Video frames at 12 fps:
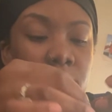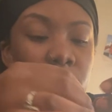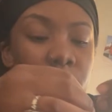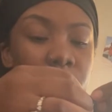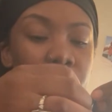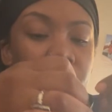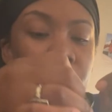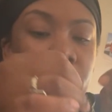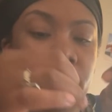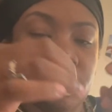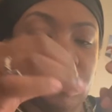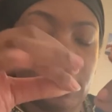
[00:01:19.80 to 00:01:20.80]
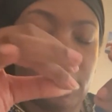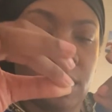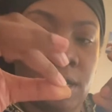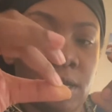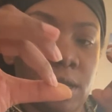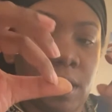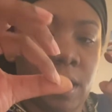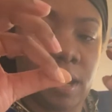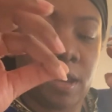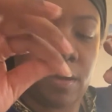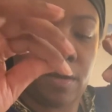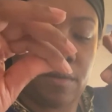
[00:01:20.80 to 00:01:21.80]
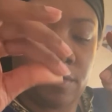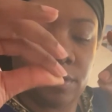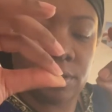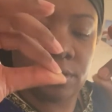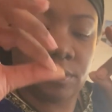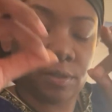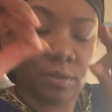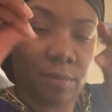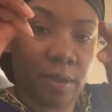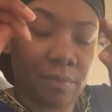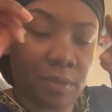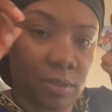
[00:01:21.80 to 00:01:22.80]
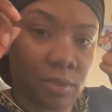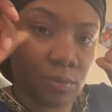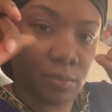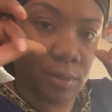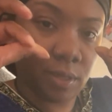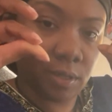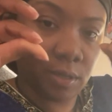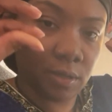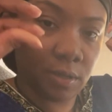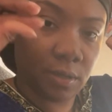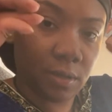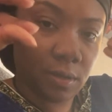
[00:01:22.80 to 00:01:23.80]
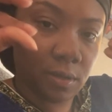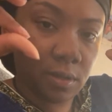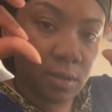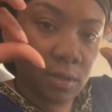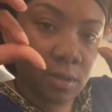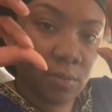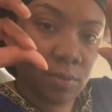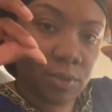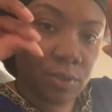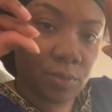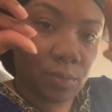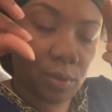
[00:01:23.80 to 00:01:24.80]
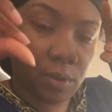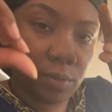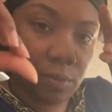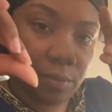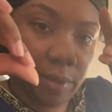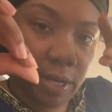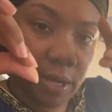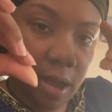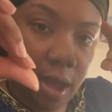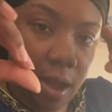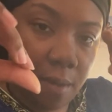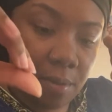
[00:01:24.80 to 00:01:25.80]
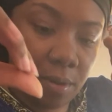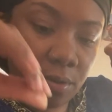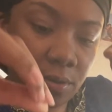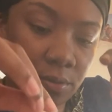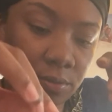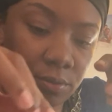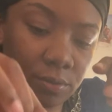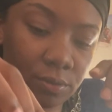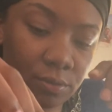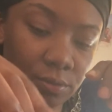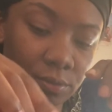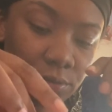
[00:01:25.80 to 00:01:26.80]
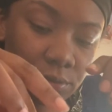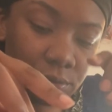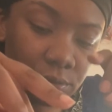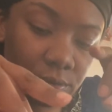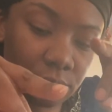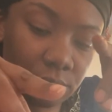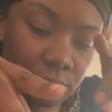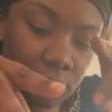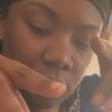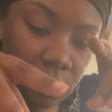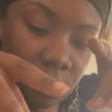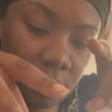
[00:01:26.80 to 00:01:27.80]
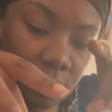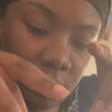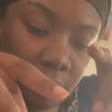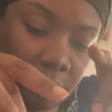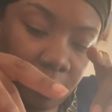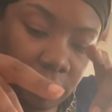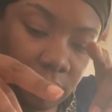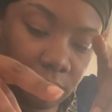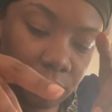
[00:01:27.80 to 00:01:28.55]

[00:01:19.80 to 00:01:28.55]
You might break this again in half because it just might be too big. And we're just swirling. We're making eyeballs. Then I'm going to make some